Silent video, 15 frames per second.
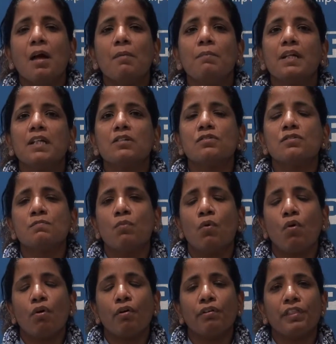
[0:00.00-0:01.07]
because
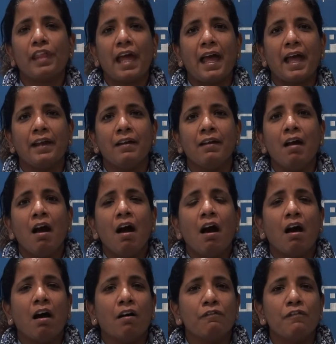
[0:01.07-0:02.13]
more than
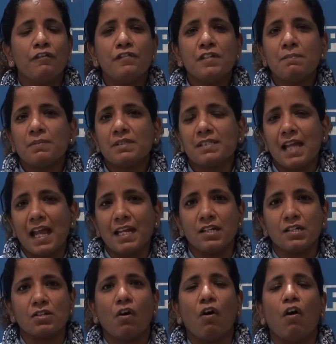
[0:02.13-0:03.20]
50%